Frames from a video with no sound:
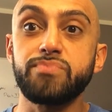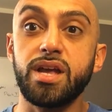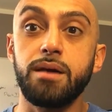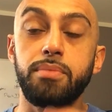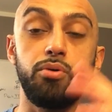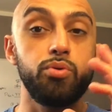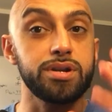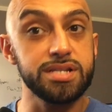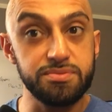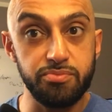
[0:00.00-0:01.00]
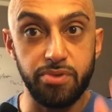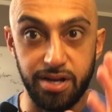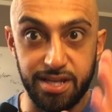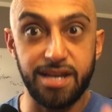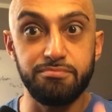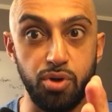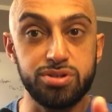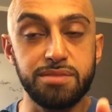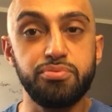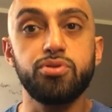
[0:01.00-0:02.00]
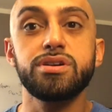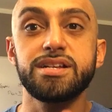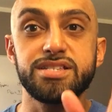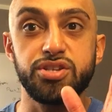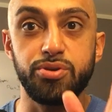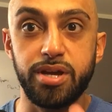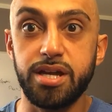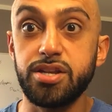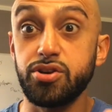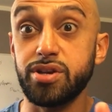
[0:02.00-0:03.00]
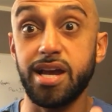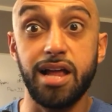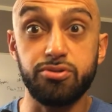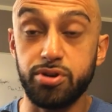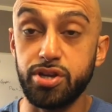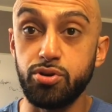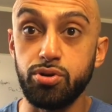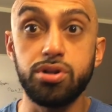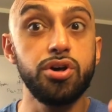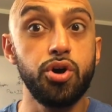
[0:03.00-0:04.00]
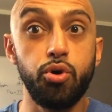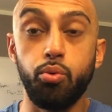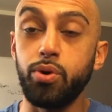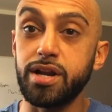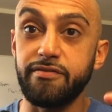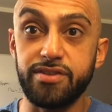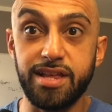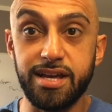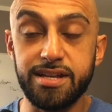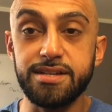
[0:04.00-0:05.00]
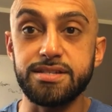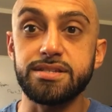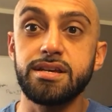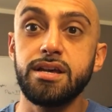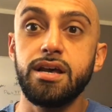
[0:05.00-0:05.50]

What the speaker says: But what is, again, most important is you hit your calorie goal, whatever that is.